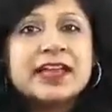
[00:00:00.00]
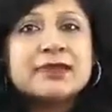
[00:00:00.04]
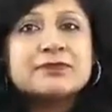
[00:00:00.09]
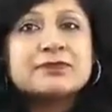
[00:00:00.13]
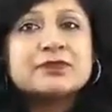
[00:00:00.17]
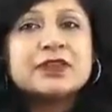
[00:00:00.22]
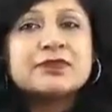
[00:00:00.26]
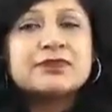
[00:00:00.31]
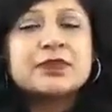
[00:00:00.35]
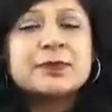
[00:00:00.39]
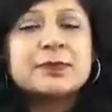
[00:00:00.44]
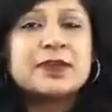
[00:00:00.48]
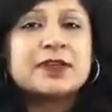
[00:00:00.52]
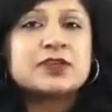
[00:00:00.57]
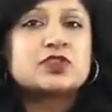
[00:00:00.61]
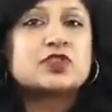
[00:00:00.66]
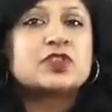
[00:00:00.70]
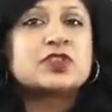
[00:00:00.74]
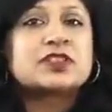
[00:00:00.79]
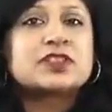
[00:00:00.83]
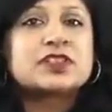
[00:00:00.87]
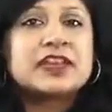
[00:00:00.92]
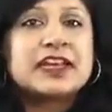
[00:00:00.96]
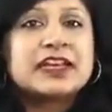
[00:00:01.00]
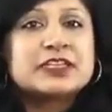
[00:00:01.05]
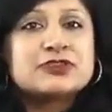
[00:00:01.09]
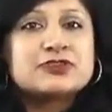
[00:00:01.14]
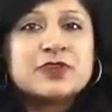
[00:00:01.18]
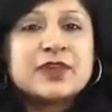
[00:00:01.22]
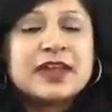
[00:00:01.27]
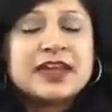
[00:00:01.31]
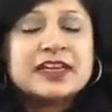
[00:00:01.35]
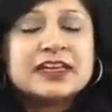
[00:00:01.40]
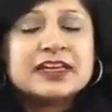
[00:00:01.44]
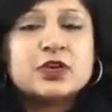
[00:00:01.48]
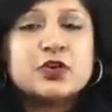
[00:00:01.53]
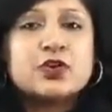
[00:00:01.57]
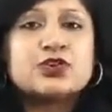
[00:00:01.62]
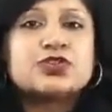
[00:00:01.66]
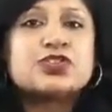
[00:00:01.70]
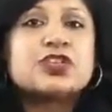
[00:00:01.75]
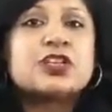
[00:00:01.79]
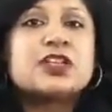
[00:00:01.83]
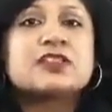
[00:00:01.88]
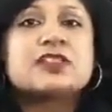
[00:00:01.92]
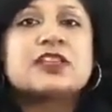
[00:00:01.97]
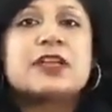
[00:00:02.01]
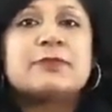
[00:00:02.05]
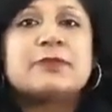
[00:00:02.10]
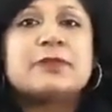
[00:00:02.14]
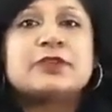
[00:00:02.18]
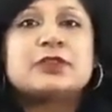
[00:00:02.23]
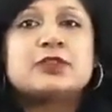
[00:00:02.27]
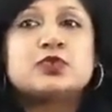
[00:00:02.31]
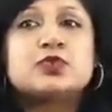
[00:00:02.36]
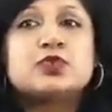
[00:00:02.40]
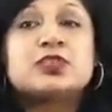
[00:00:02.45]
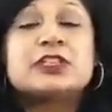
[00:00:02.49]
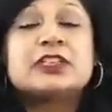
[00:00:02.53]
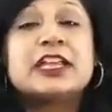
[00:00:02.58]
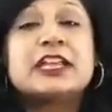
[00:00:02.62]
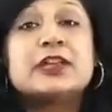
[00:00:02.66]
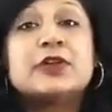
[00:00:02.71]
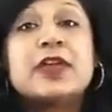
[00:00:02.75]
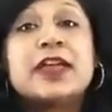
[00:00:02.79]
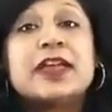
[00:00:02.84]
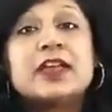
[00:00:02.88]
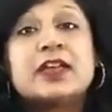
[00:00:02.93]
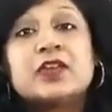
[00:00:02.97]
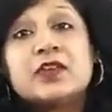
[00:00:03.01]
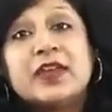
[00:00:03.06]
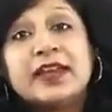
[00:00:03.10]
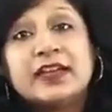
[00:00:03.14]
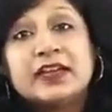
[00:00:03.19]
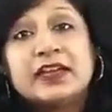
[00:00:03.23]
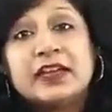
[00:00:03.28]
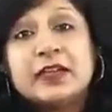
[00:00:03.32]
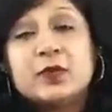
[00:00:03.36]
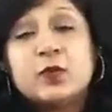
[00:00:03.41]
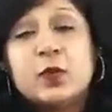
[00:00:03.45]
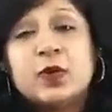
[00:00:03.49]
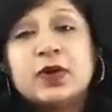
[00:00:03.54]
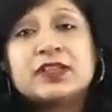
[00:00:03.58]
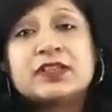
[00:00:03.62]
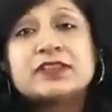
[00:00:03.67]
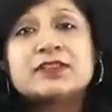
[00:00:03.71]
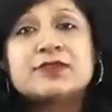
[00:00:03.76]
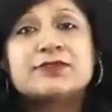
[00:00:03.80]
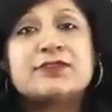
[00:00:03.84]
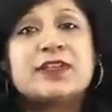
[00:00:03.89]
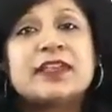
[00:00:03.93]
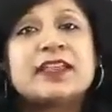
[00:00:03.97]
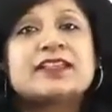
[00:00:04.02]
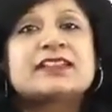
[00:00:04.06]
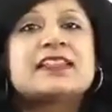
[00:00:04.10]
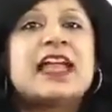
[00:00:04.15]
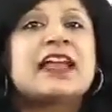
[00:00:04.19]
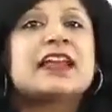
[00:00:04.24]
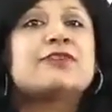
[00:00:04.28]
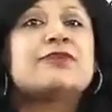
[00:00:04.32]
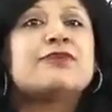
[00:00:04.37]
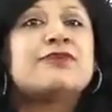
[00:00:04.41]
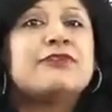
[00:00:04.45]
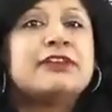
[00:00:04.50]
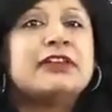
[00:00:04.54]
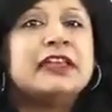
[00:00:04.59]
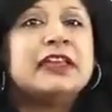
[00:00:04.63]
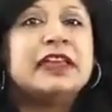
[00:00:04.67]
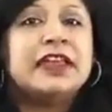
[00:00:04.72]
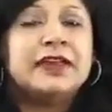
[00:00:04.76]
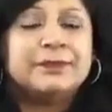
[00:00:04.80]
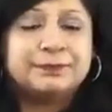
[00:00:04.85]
the patient is literate, he or she is able to tell you accurately what is the exact feeling.